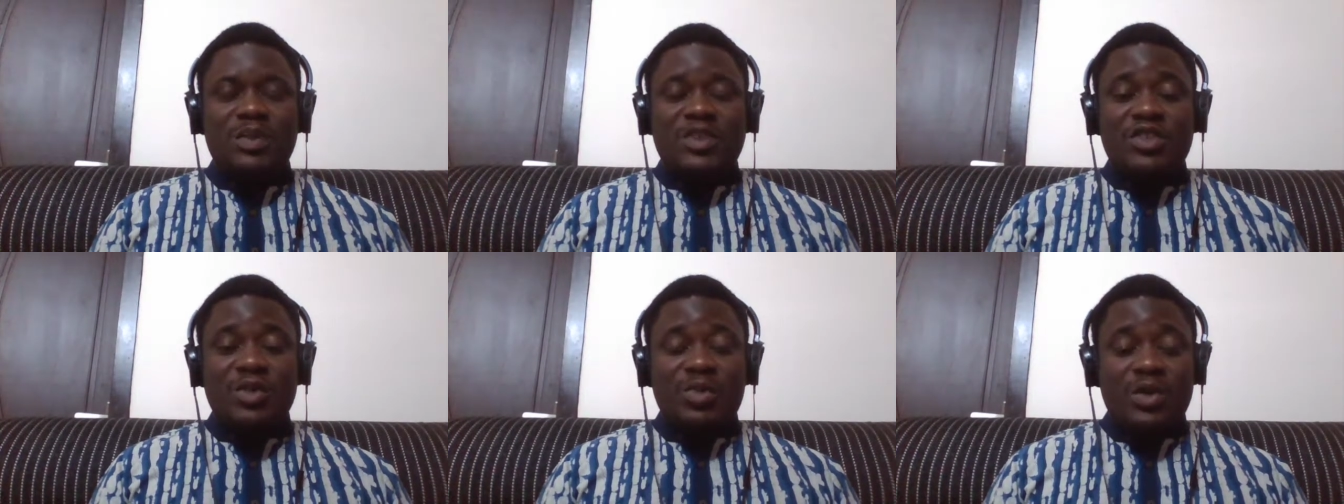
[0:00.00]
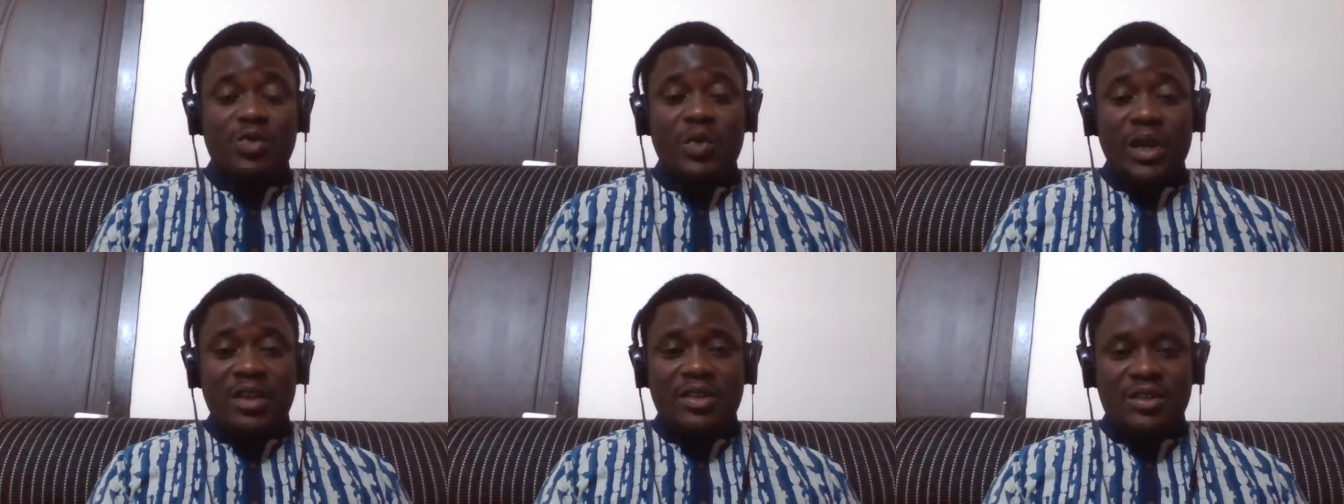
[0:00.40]
especially
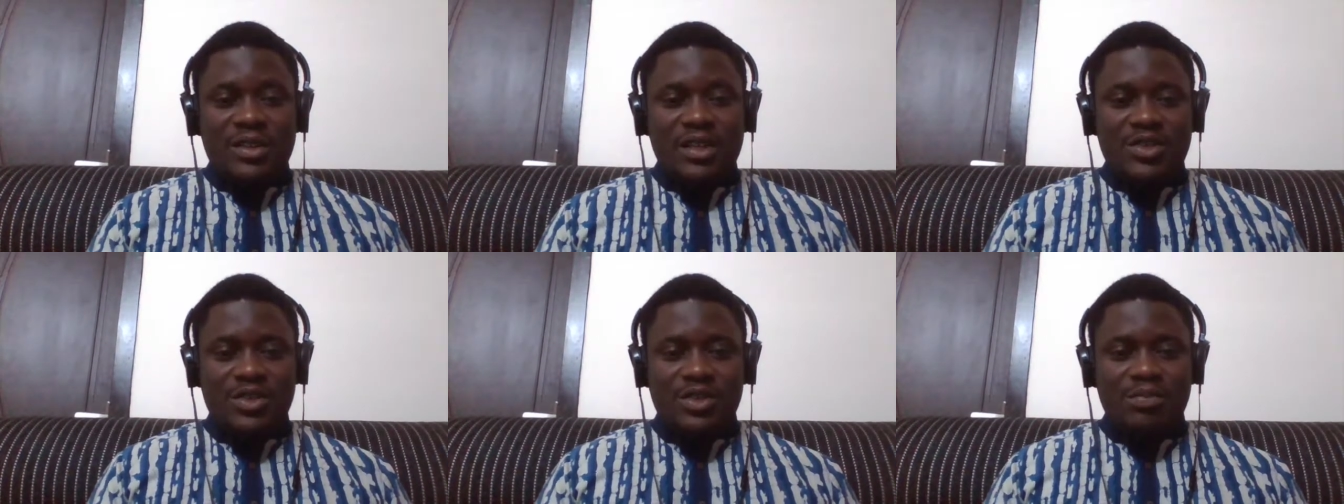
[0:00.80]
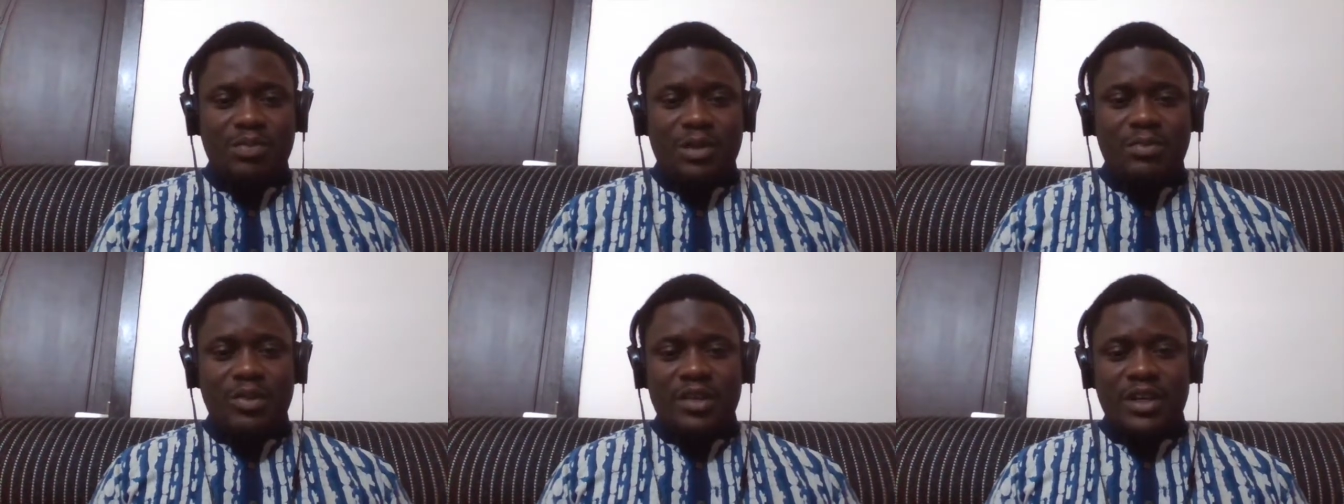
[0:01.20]
with
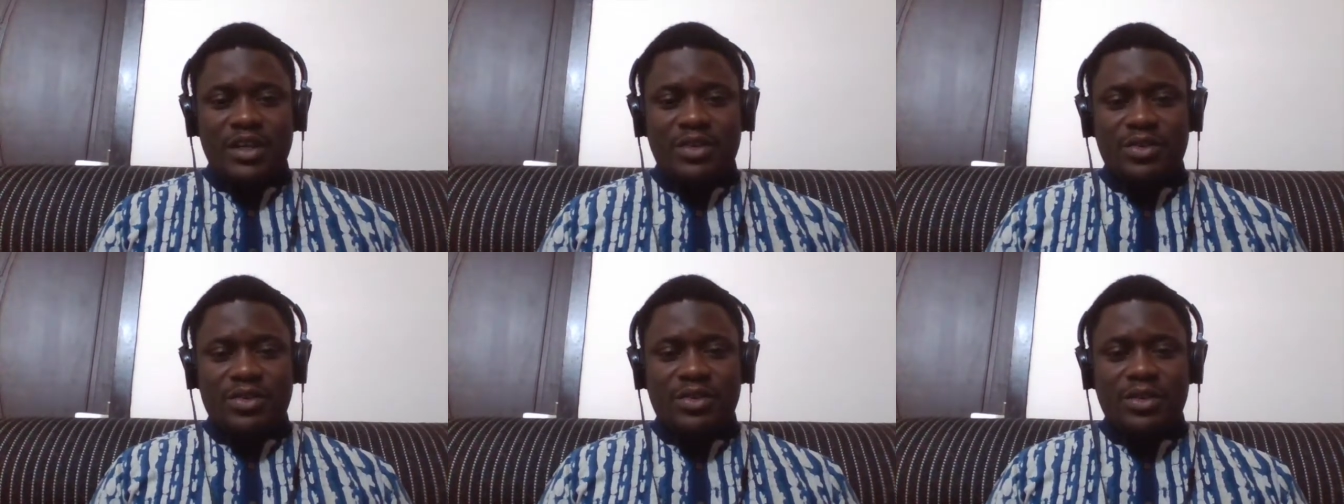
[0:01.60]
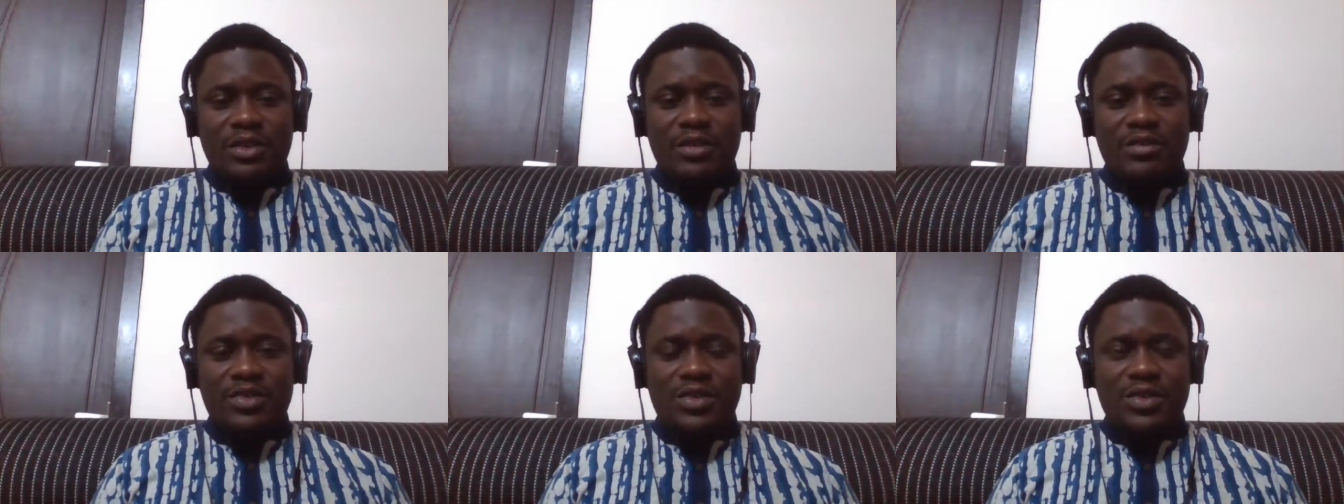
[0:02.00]
well-intentioned people like
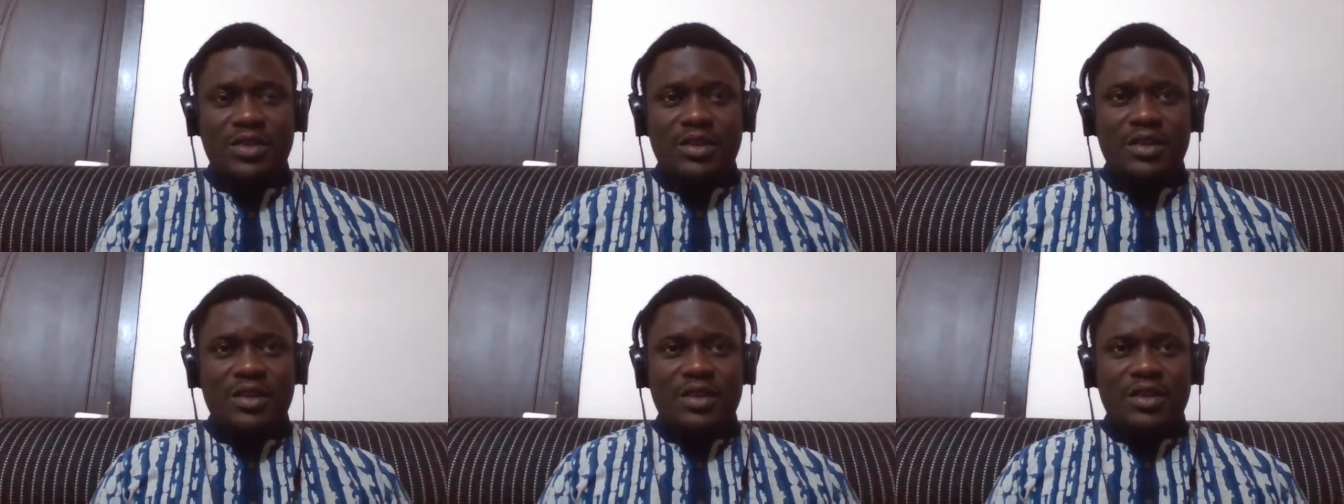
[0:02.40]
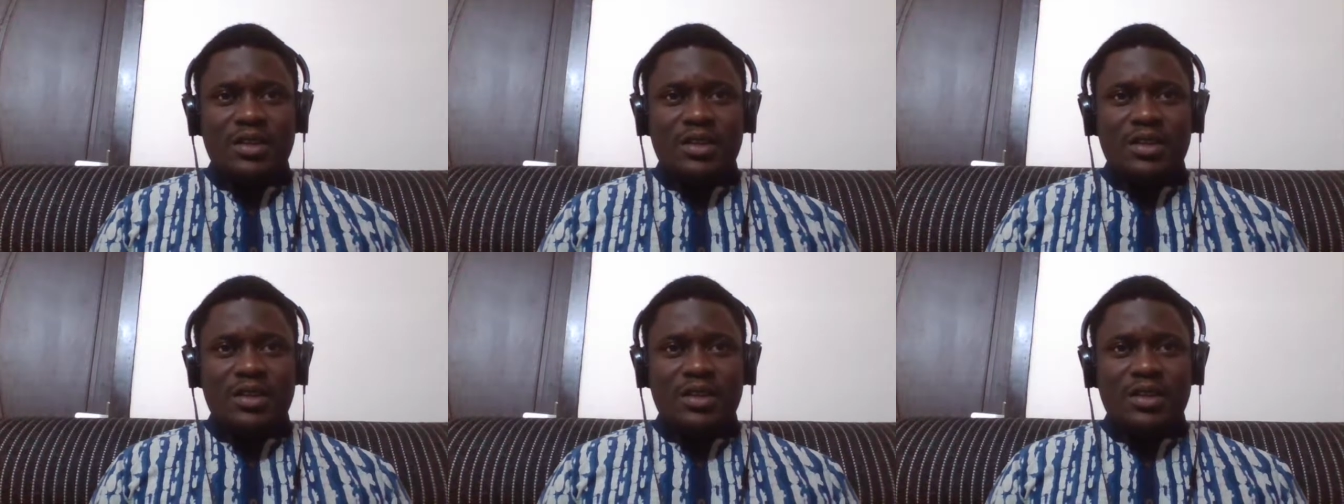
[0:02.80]
yourselves